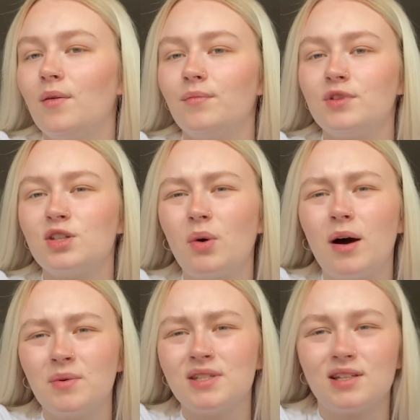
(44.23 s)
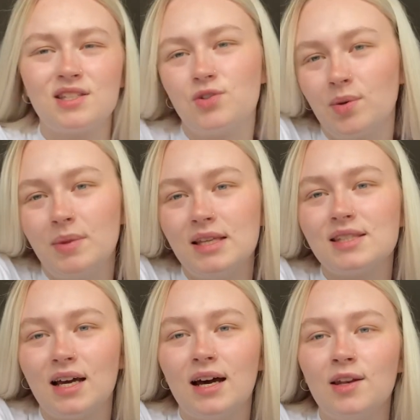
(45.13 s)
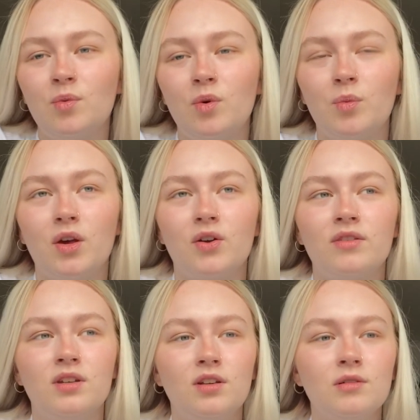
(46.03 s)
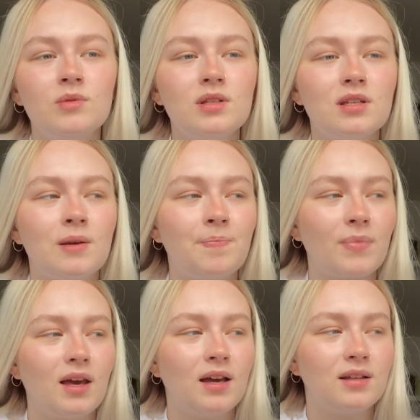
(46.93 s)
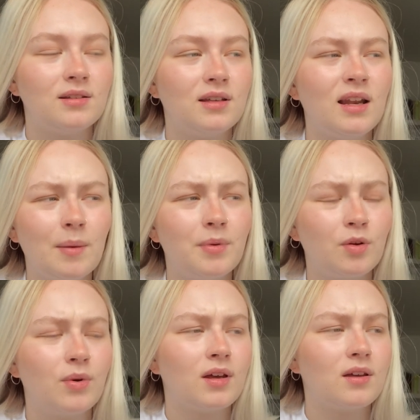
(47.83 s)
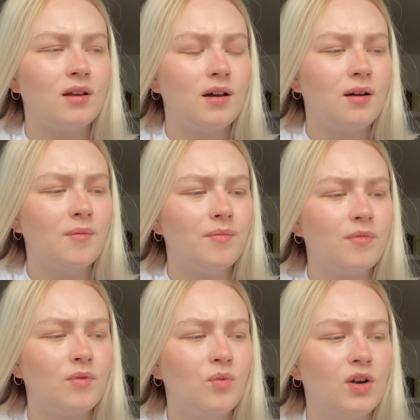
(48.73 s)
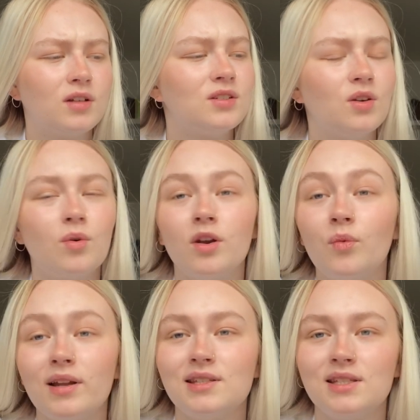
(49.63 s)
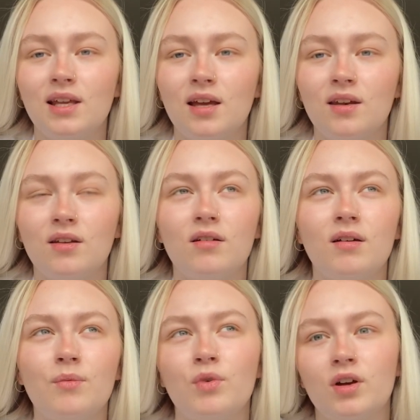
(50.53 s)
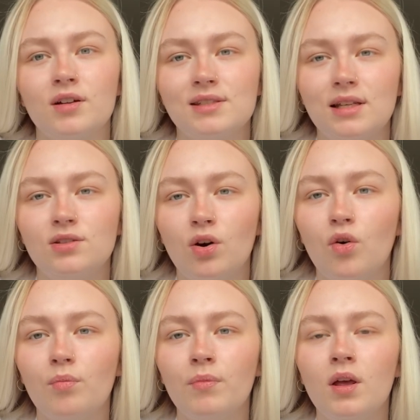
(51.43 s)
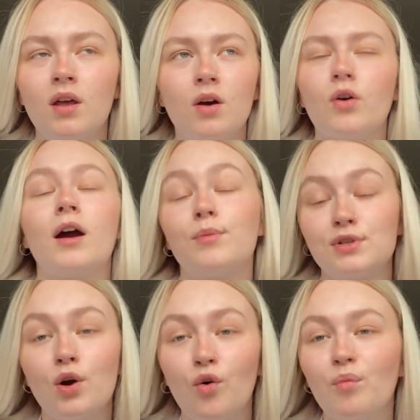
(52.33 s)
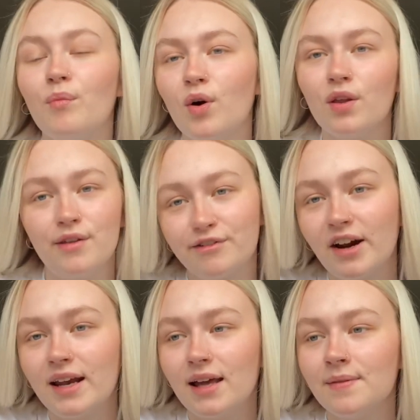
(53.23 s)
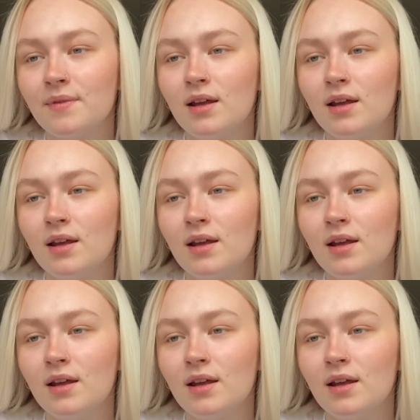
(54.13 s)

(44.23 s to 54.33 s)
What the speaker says: So I was extremely sad when we heard the news, and it happened quick. We got to know on a Wednesday, and we got sent home, or I was home on the Friday,